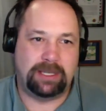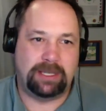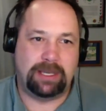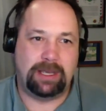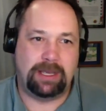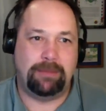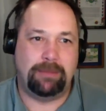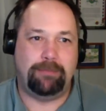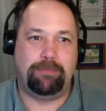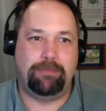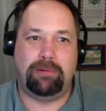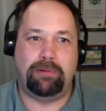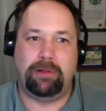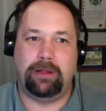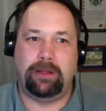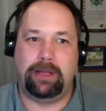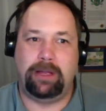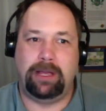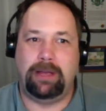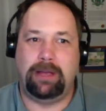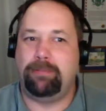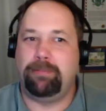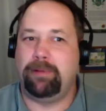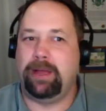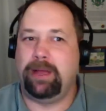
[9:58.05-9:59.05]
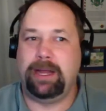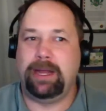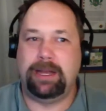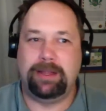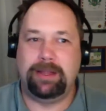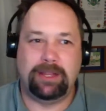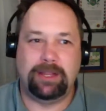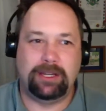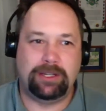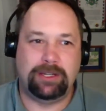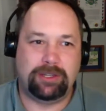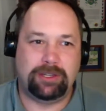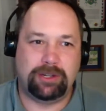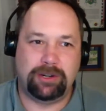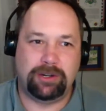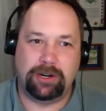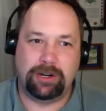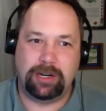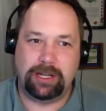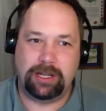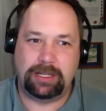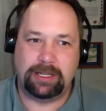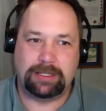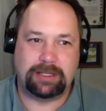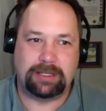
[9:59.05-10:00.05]
He played in the
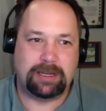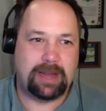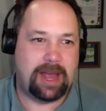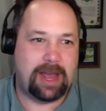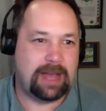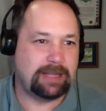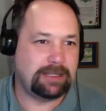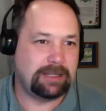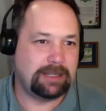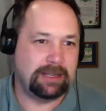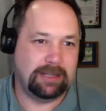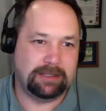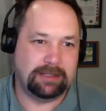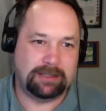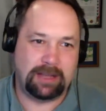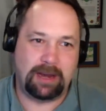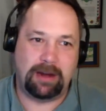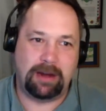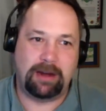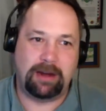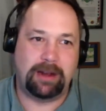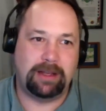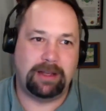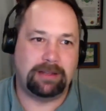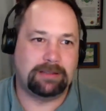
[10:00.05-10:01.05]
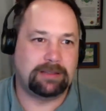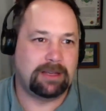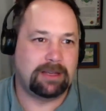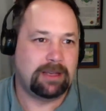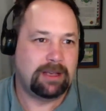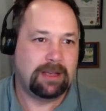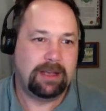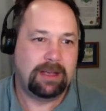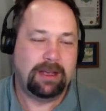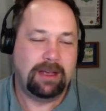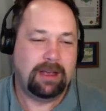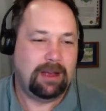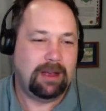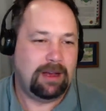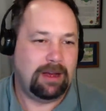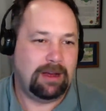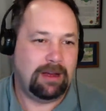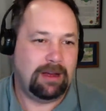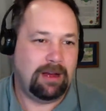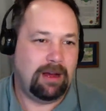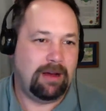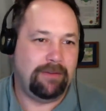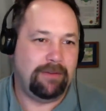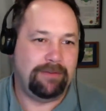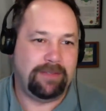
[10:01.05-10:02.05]
dirtiest, nastiest areas
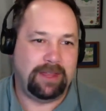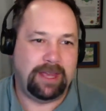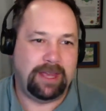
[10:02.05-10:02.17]
of the